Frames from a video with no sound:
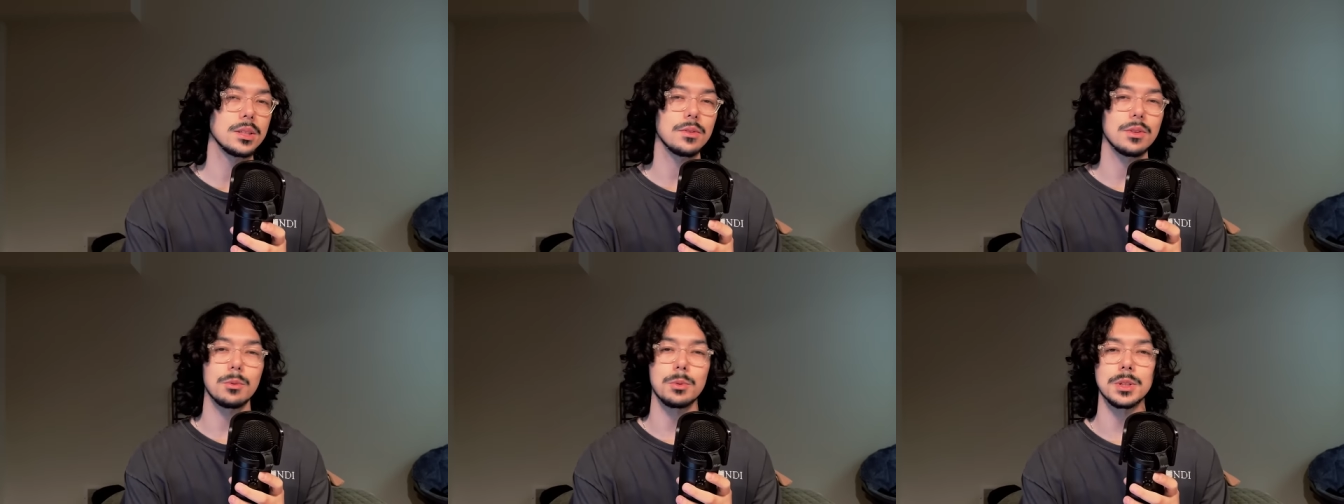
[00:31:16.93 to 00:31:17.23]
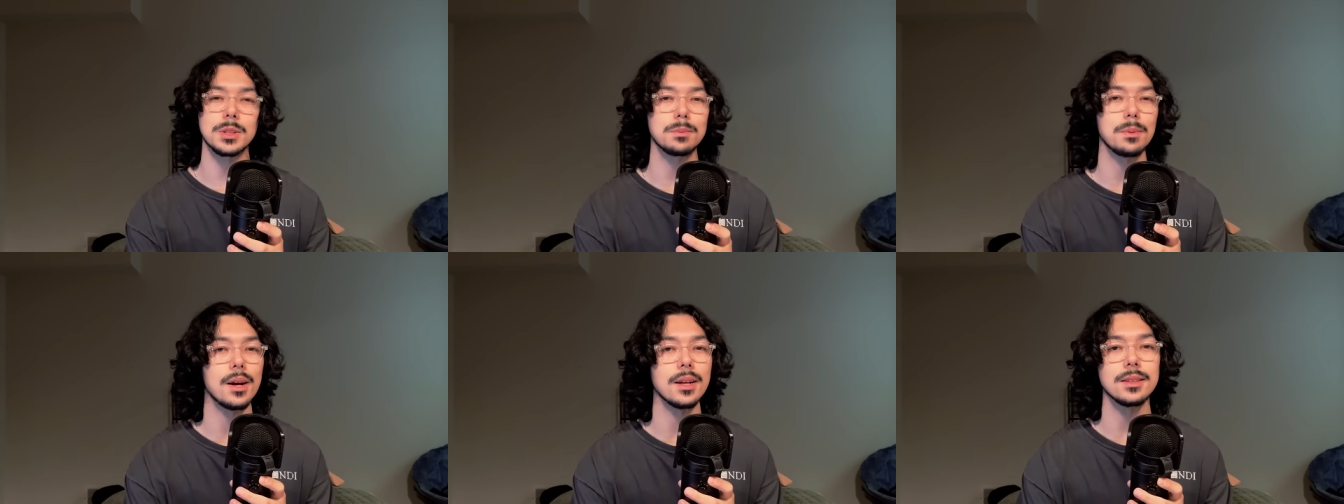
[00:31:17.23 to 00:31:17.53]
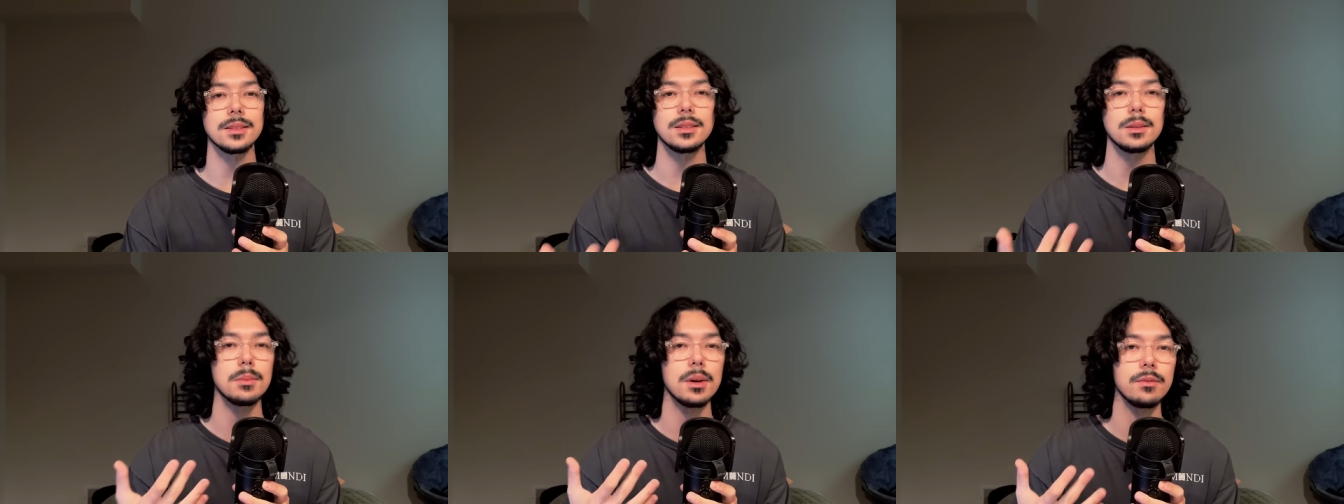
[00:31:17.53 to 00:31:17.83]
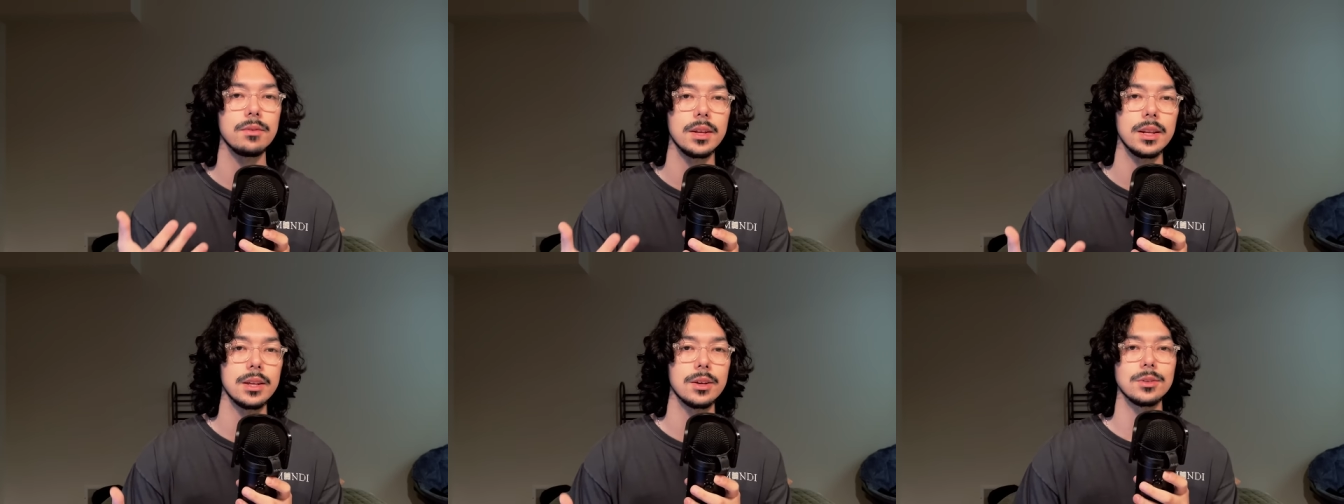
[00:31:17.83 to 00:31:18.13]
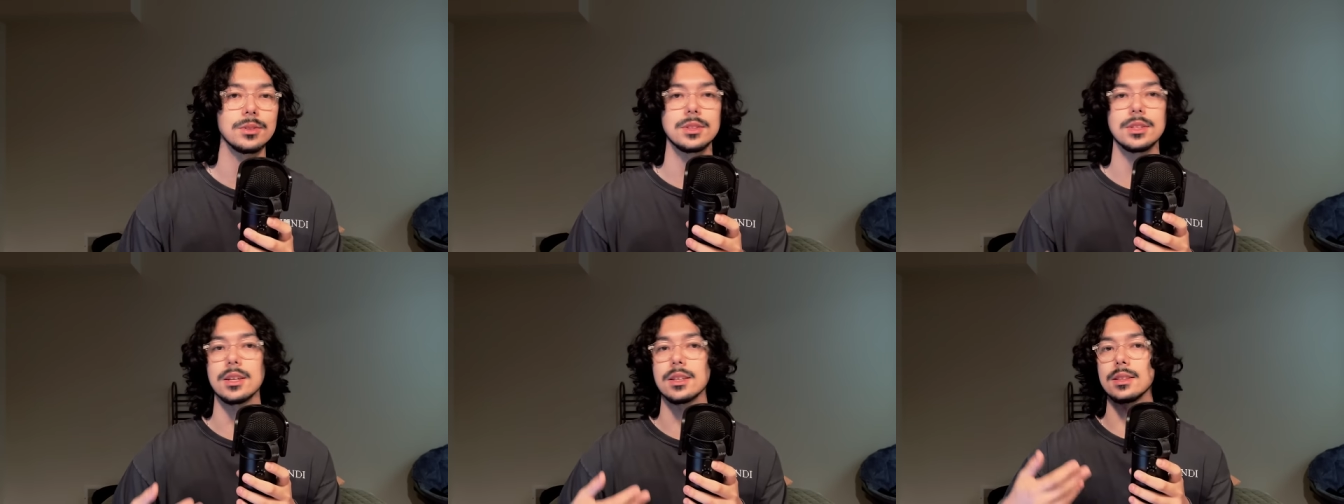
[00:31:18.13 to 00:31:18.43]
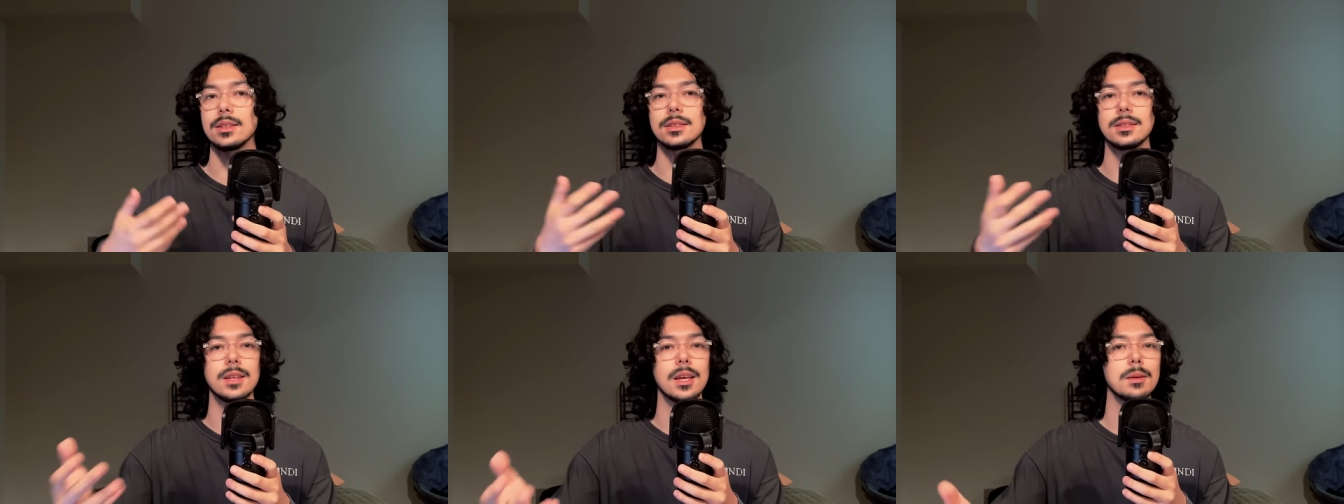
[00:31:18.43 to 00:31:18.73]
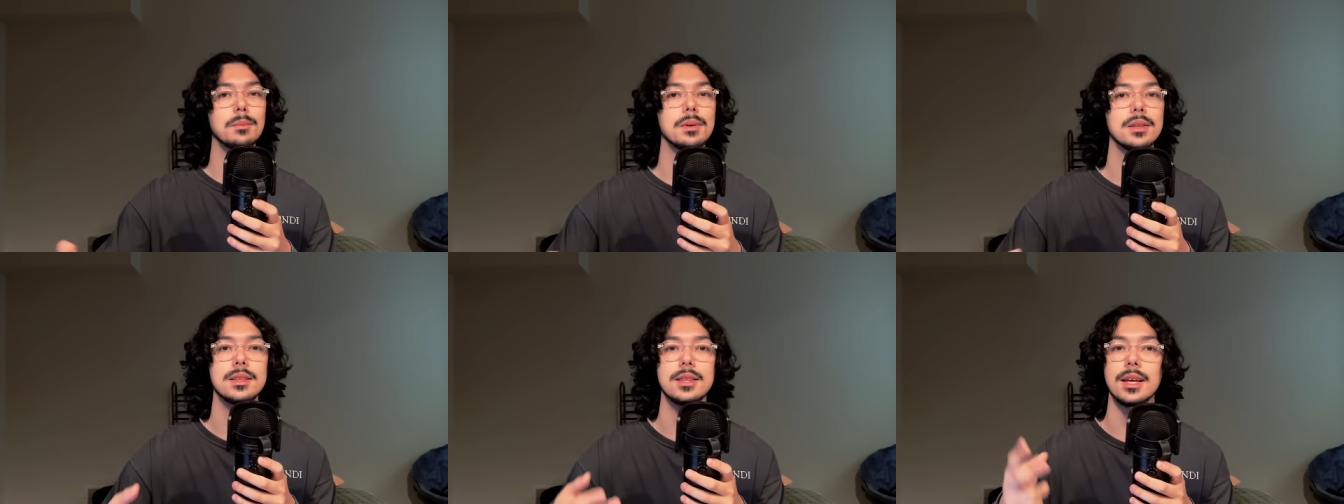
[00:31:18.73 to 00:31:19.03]
of the response to my video took the
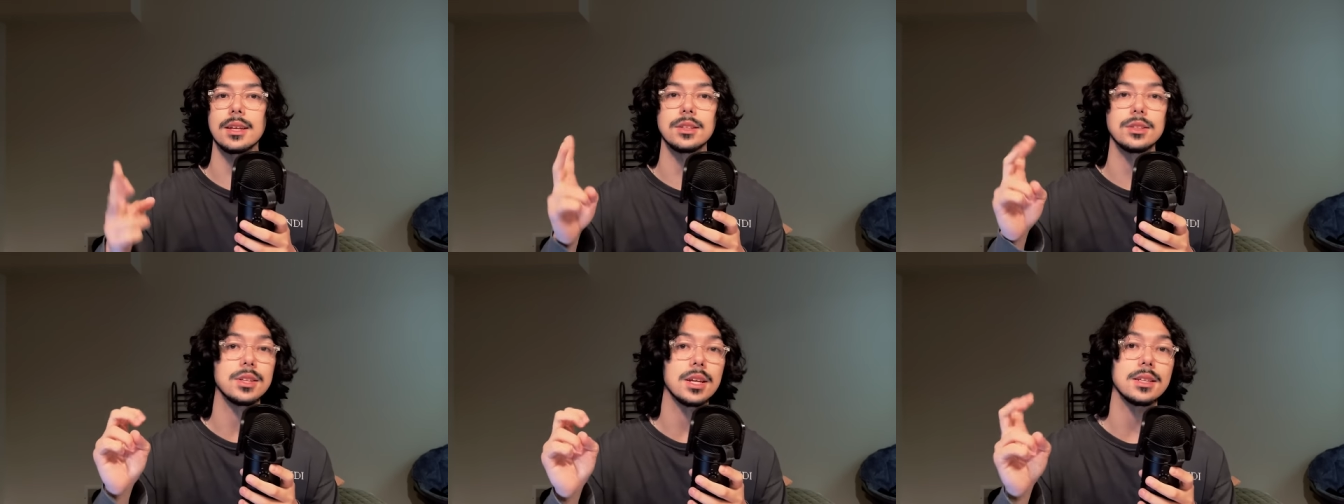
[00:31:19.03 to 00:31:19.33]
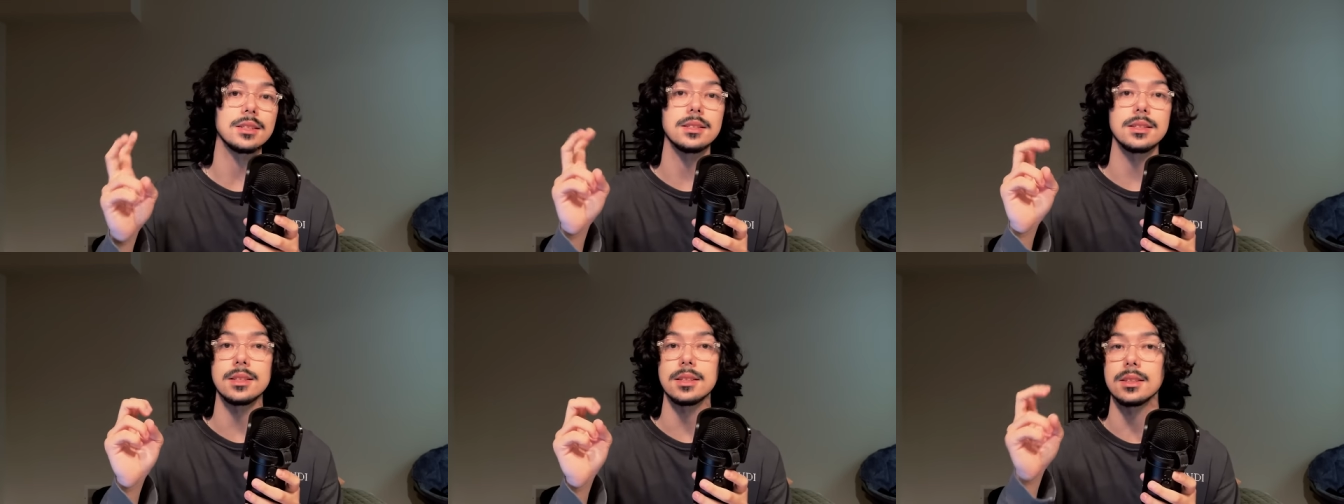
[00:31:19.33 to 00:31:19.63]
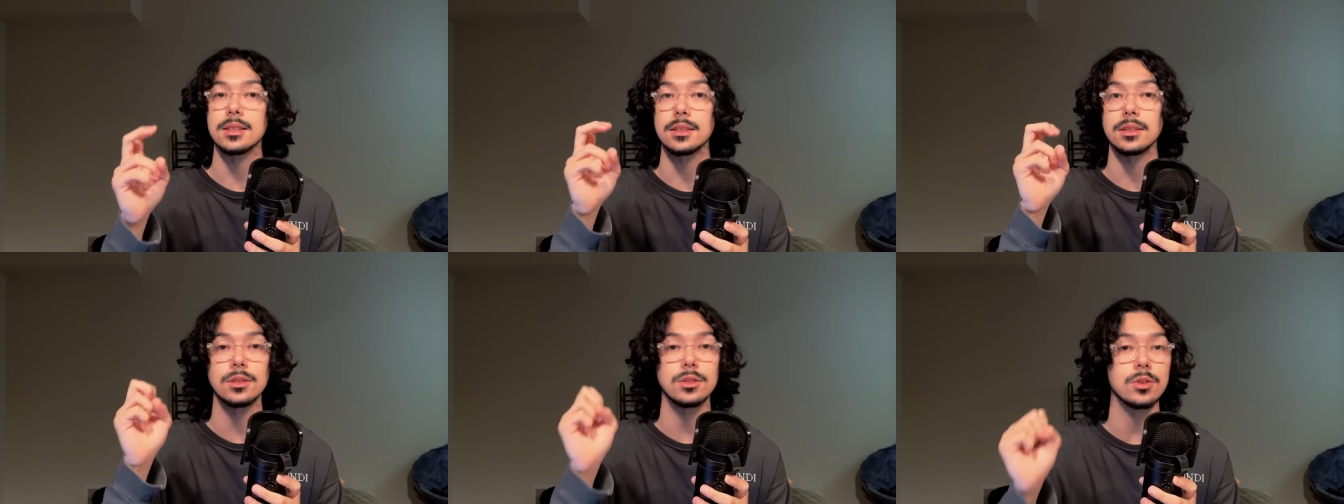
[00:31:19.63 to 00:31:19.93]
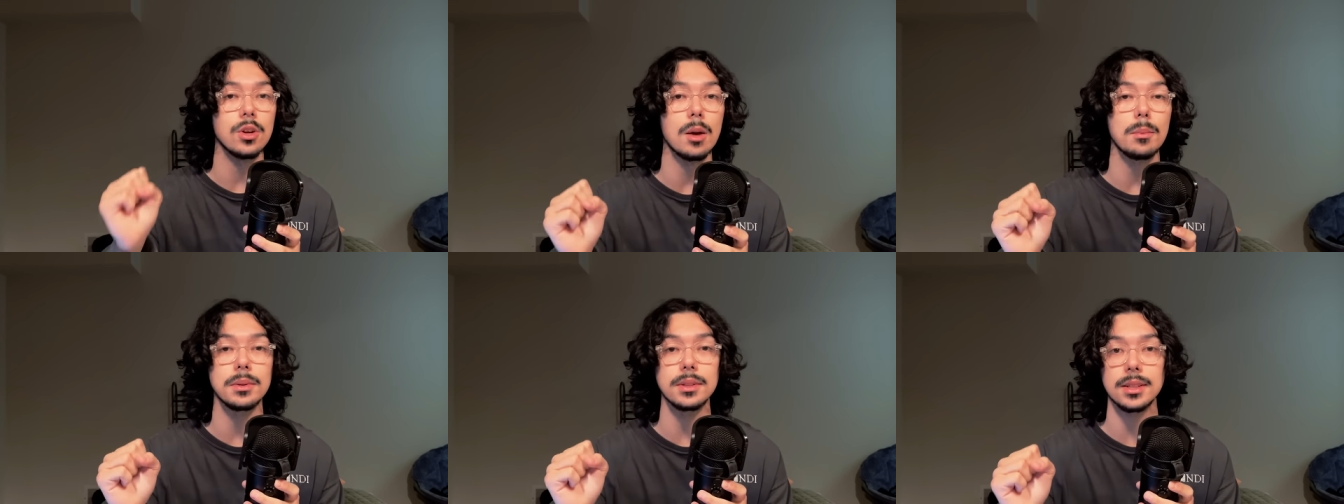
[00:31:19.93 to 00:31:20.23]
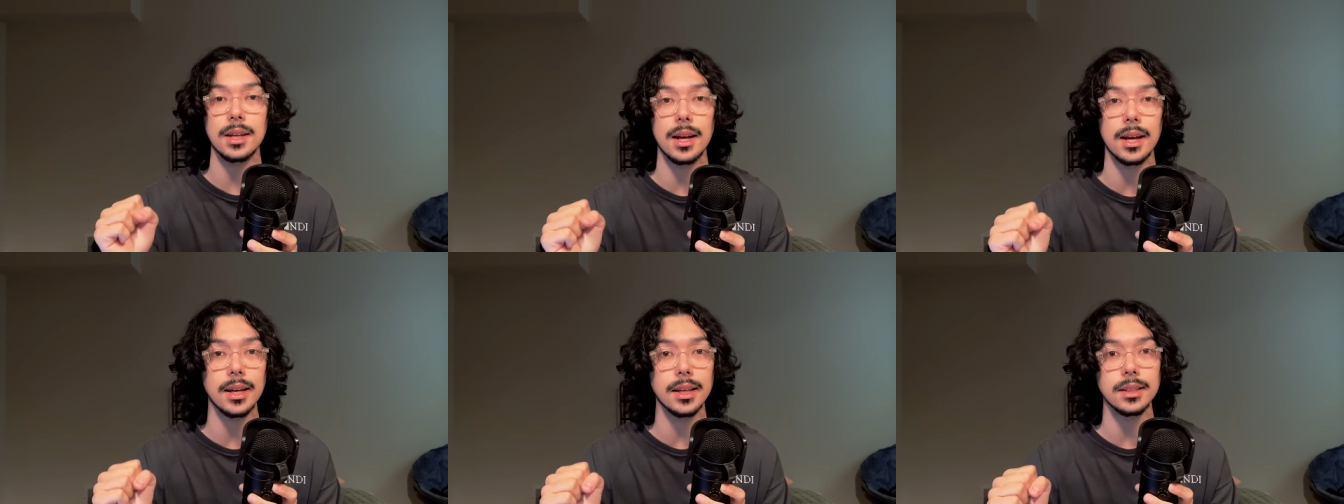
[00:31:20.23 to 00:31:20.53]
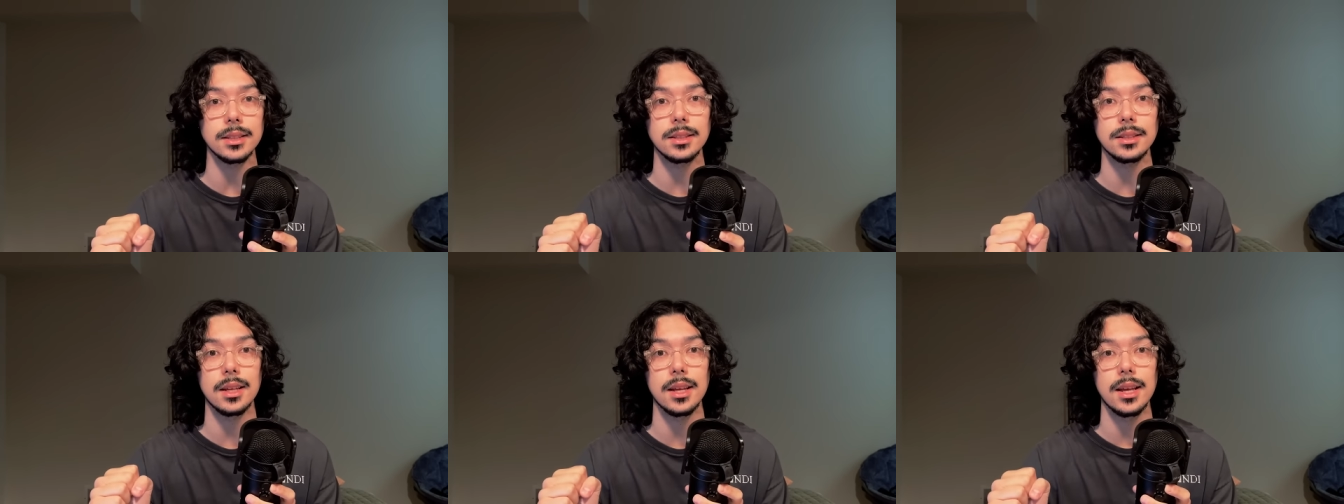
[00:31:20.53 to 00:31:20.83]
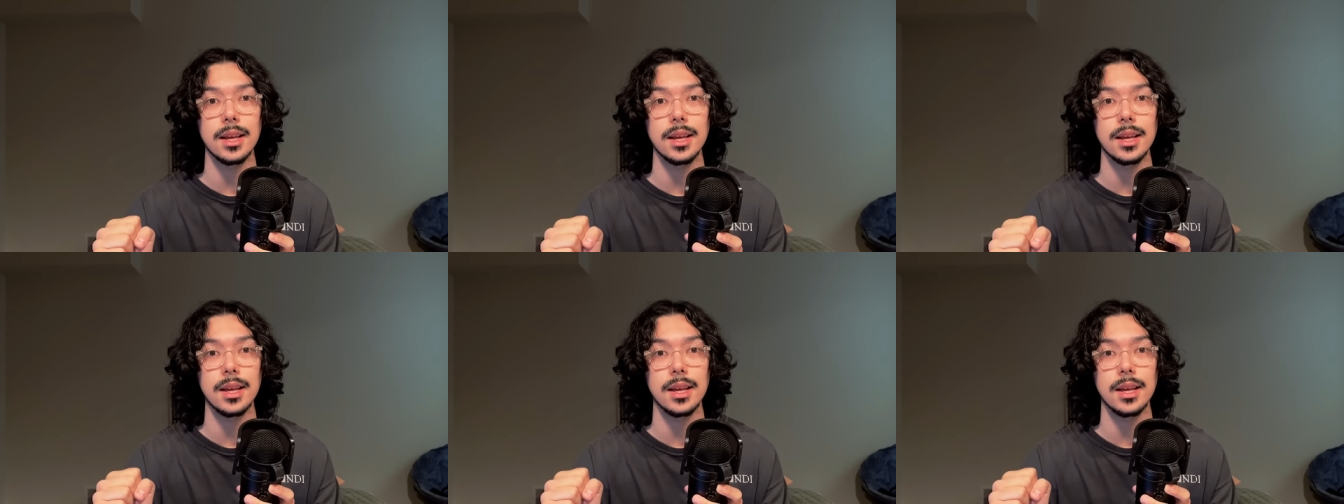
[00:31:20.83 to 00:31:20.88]
statement that Gen Z is traumatized